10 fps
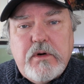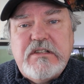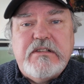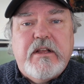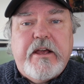
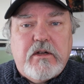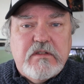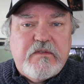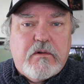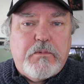Crested
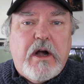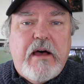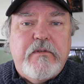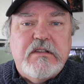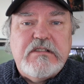Geckos for
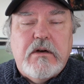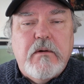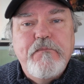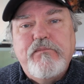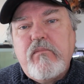profit.
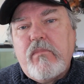So